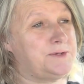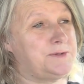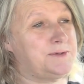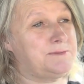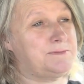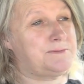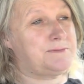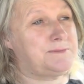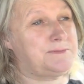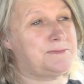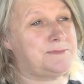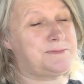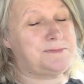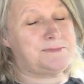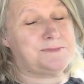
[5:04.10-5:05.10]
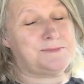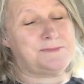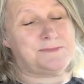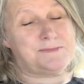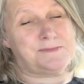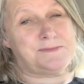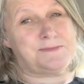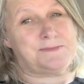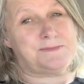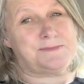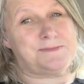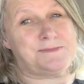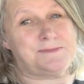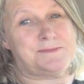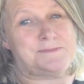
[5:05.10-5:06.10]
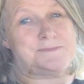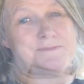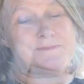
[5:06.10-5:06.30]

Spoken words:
(silent)